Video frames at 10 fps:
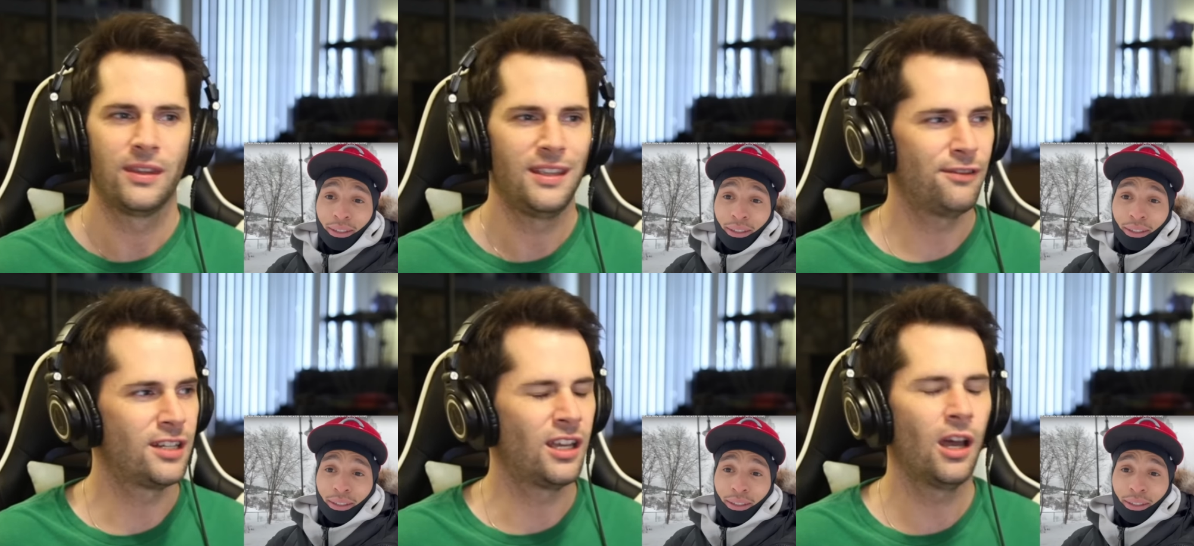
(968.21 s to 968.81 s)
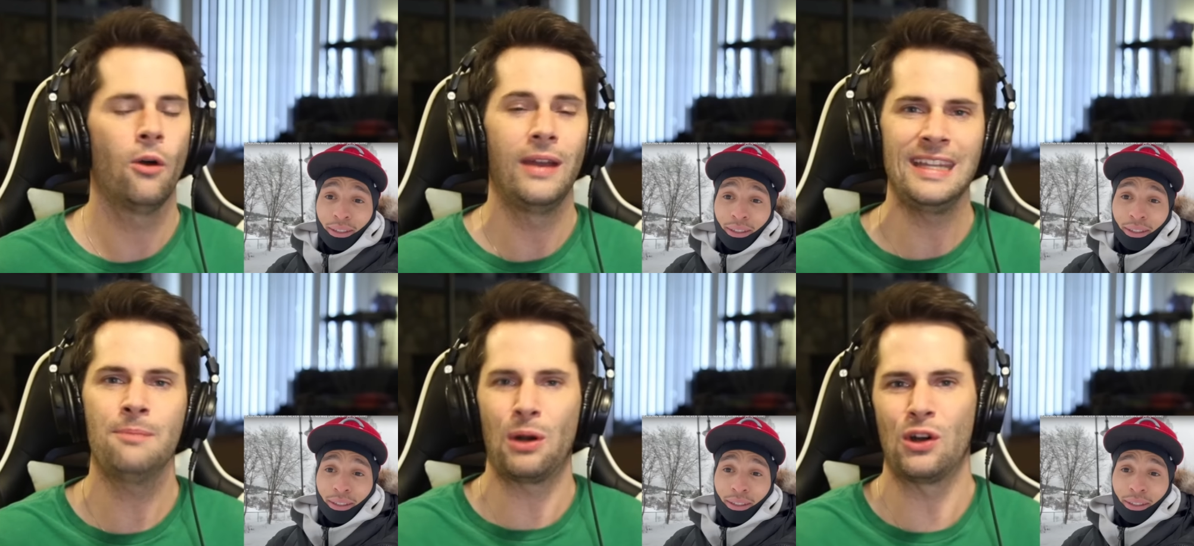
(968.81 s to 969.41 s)
Speaker 1: You have to go
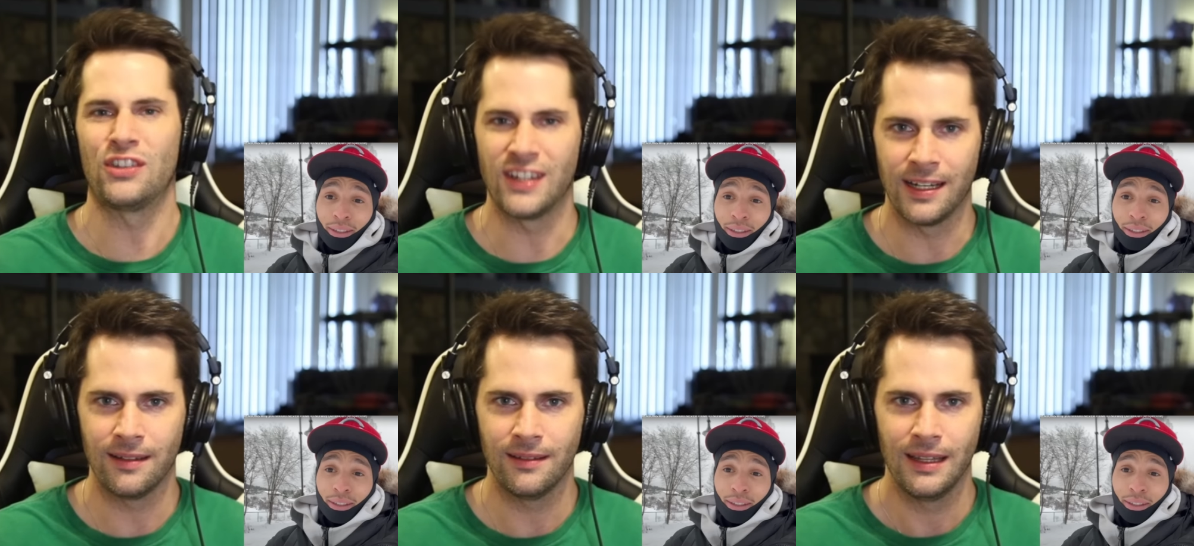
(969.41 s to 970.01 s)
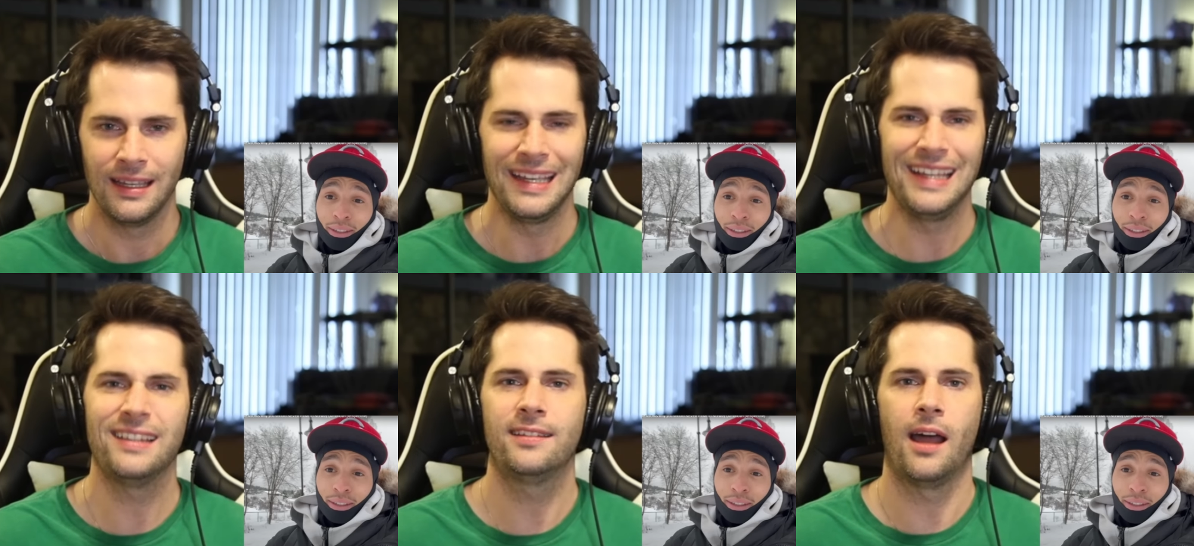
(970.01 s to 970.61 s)
in person,
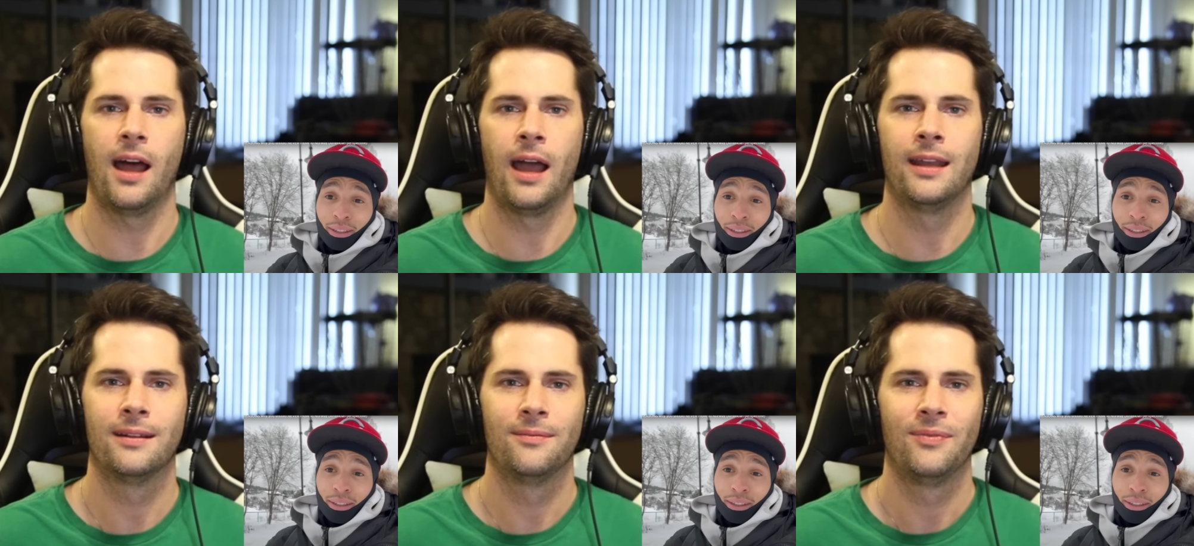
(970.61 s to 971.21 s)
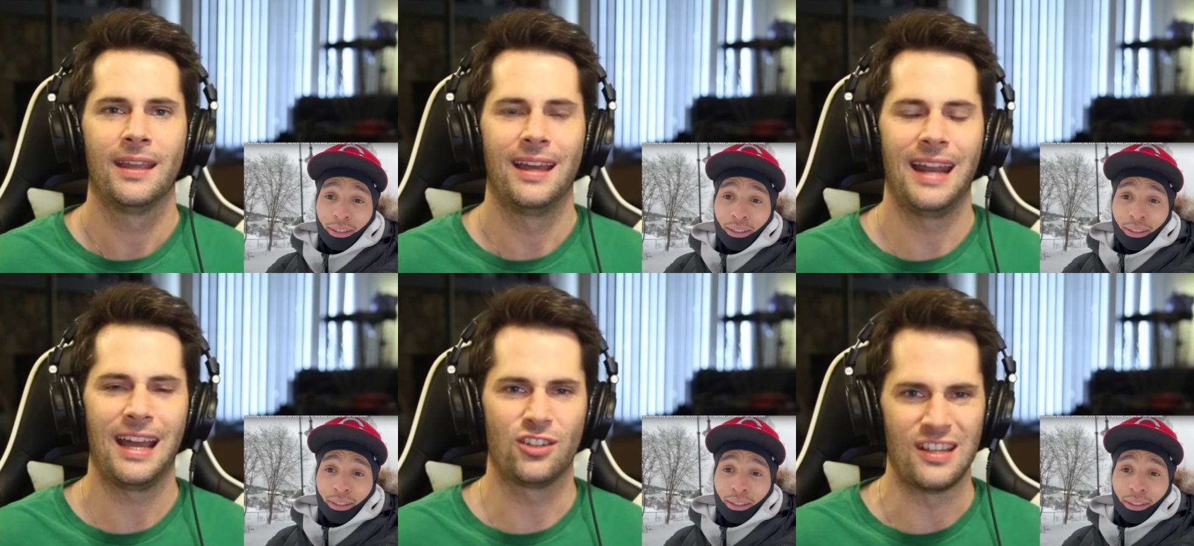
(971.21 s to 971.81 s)
inside, and
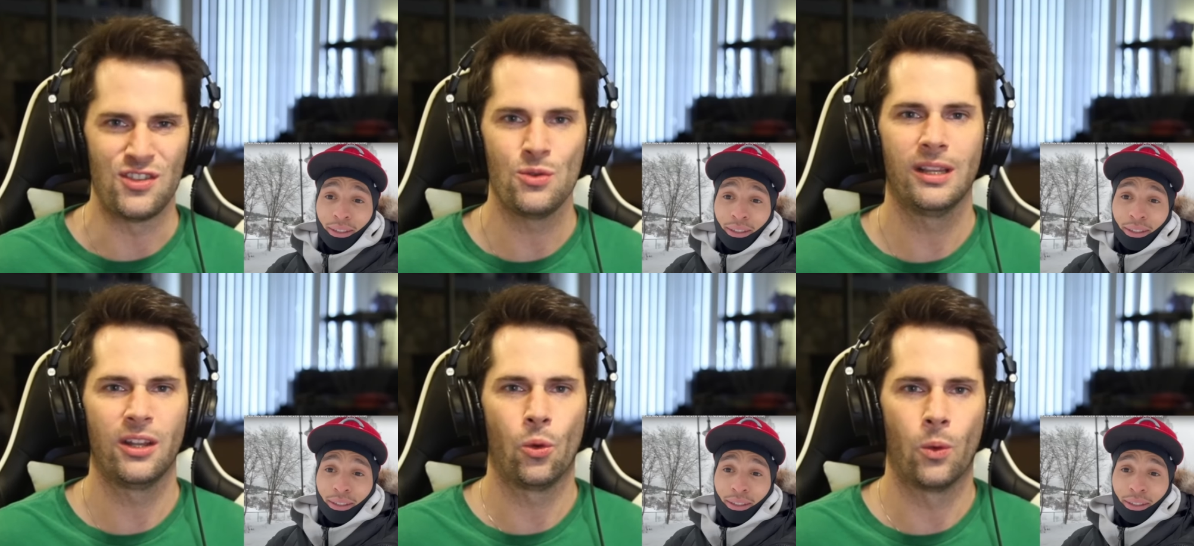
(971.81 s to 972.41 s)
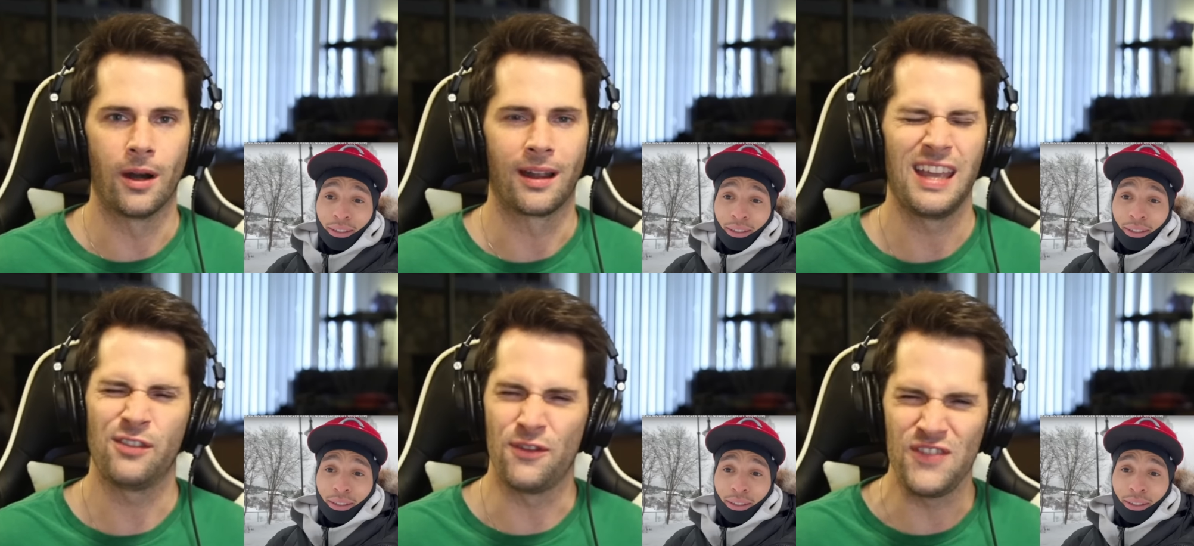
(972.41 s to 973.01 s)
actually do a little work. You
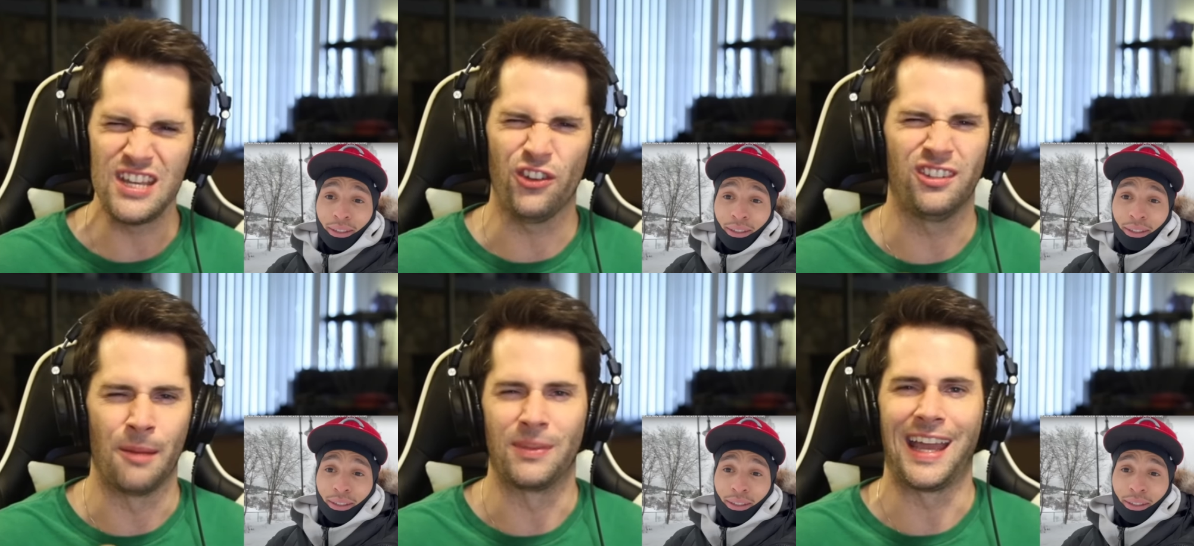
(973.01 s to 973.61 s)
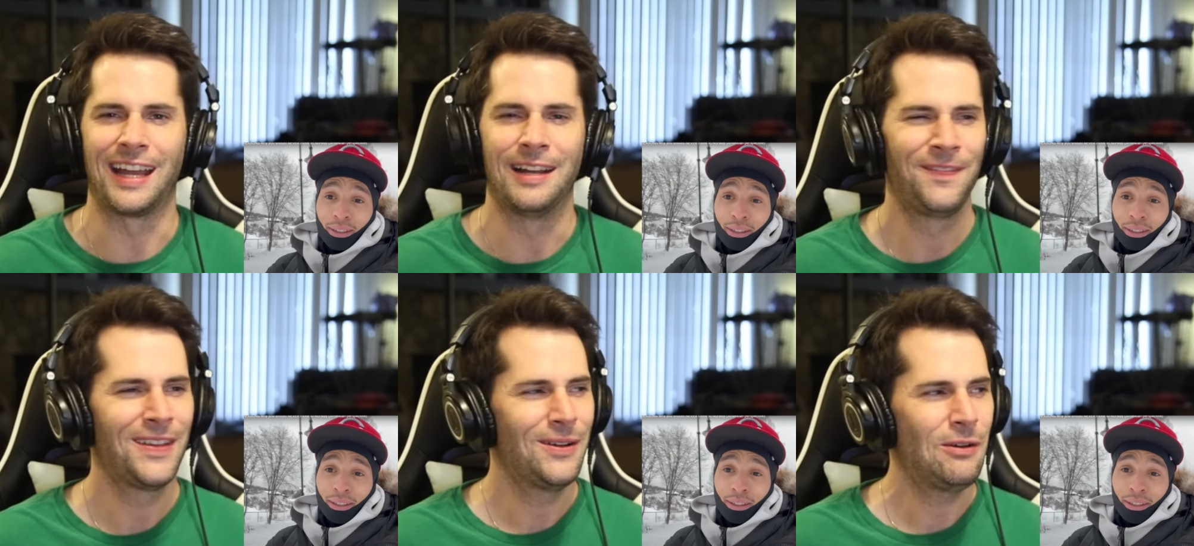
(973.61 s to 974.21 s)
have to feel something,
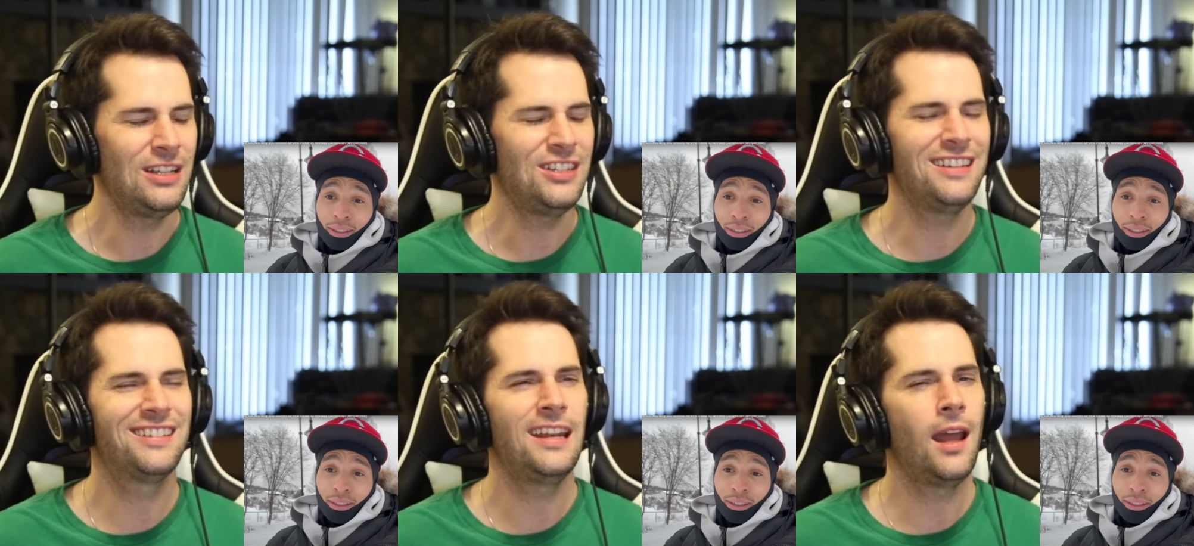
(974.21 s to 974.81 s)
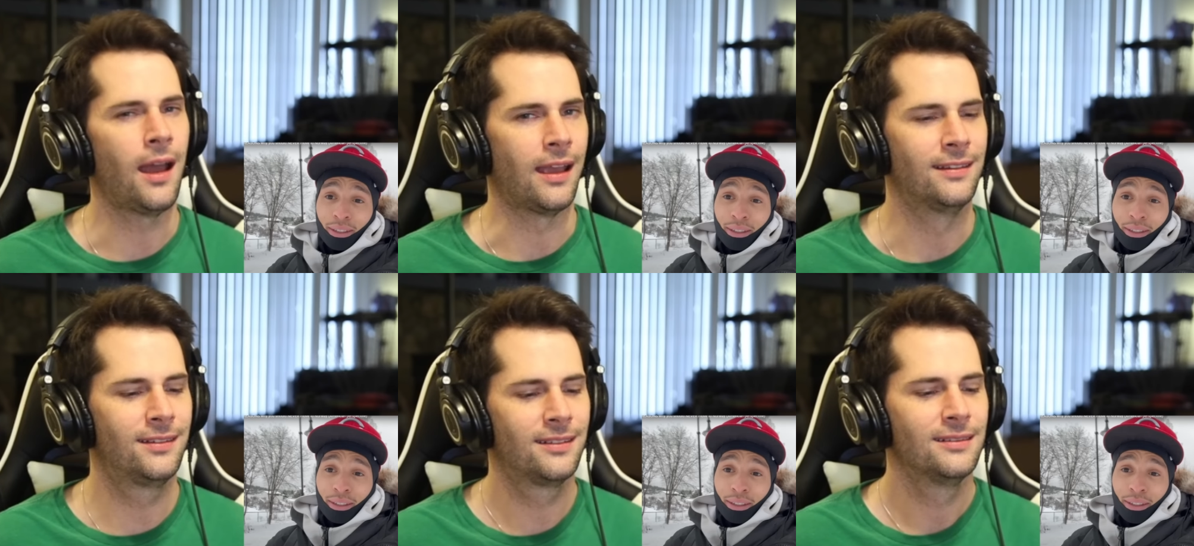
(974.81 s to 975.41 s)
which is
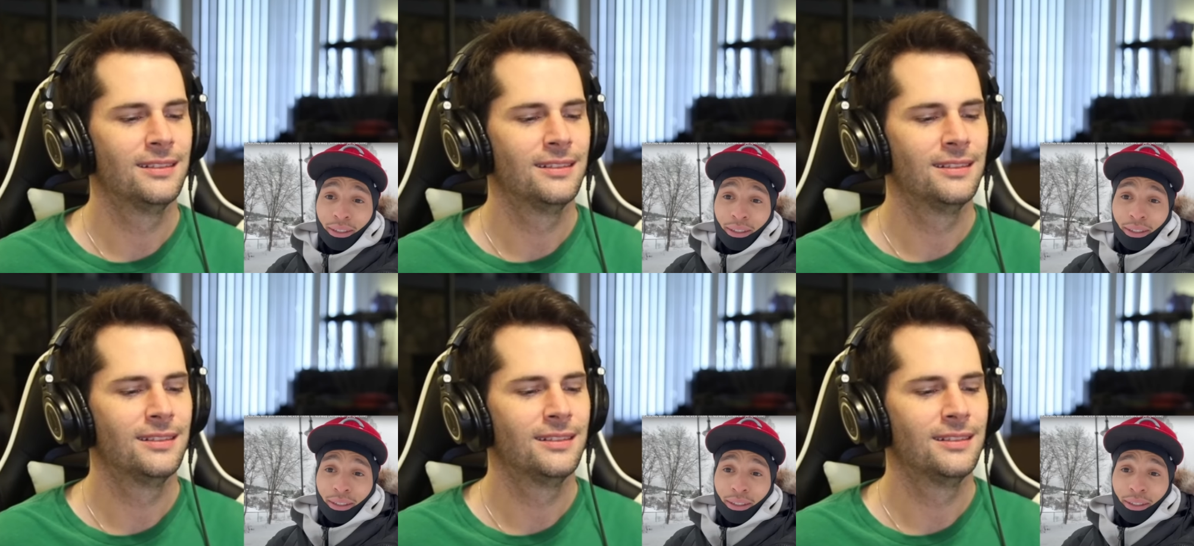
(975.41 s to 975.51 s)
nice.